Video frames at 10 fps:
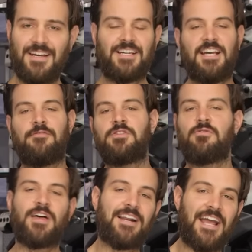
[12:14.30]
It gives
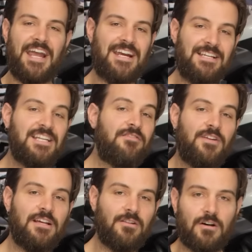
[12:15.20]
you that A D
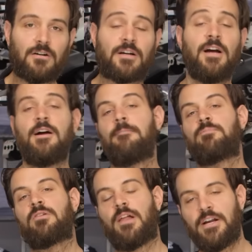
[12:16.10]
V look.
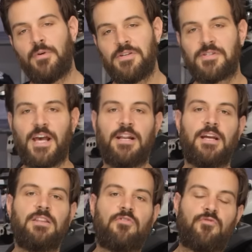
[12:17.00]
Like we said
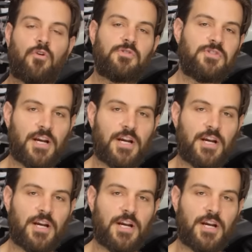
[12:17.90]
in the first